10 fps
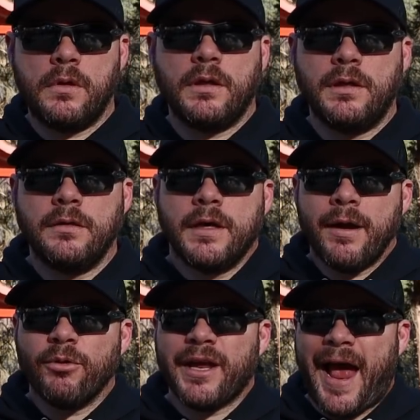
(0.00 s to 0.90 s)
you
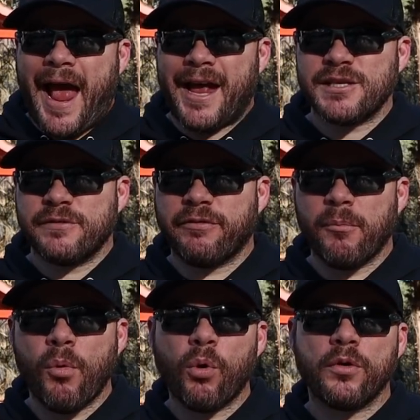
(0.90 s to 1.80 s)
can't really ask for
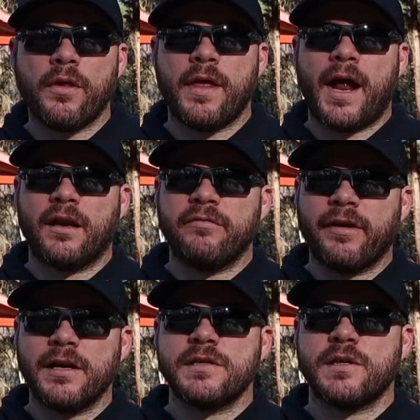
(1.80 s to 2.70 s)
more than that in a
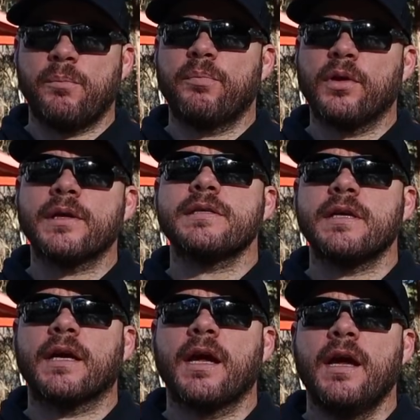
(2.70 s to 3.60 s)
very
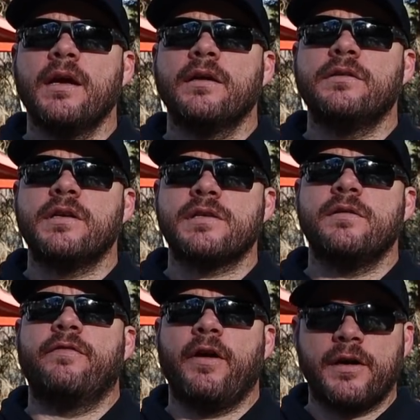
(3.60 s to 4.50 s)
simplistic,
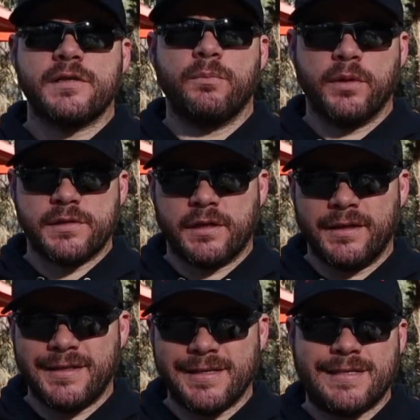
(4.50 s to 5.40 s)
very
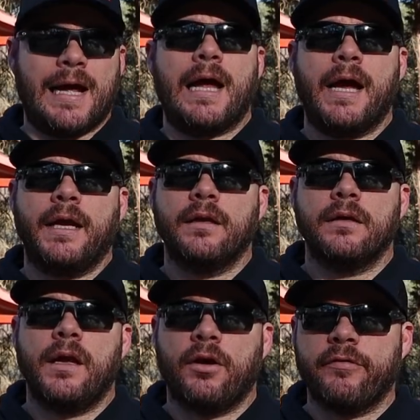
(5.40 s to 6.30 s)
simplistically designed
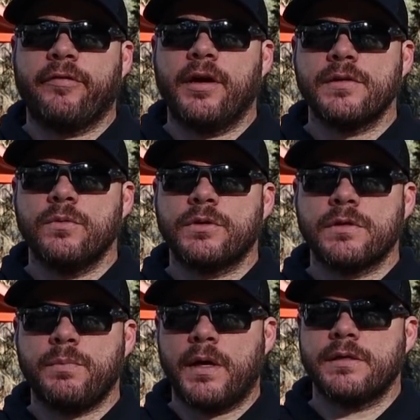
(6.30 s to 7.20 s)
interface, which
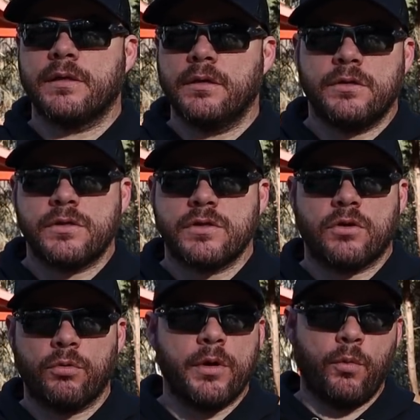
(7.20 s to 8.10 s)
is basically just
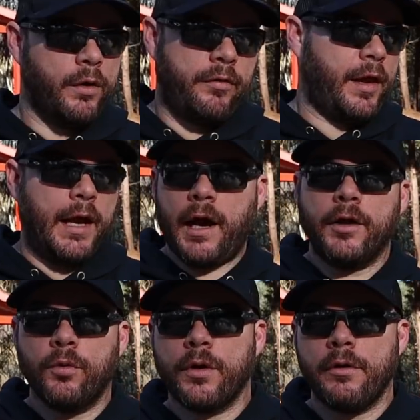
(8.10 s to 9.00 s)
screwing one thing
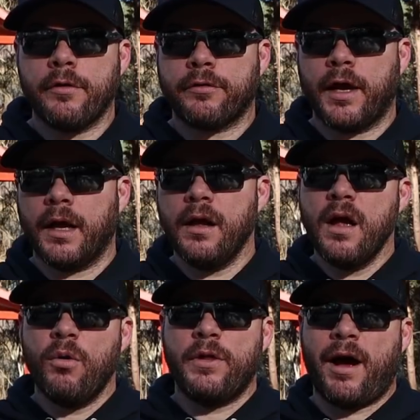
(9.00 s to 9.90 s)
onto another thing
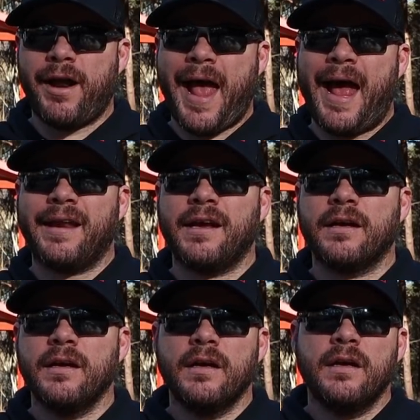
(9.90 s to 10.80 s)
without
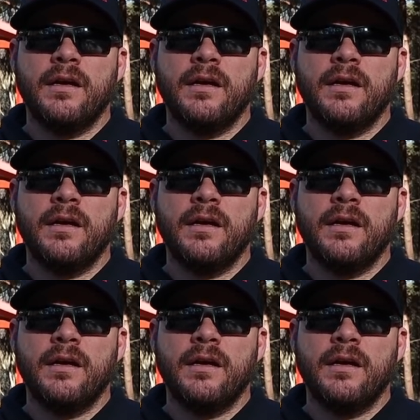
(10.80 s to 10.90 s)
adding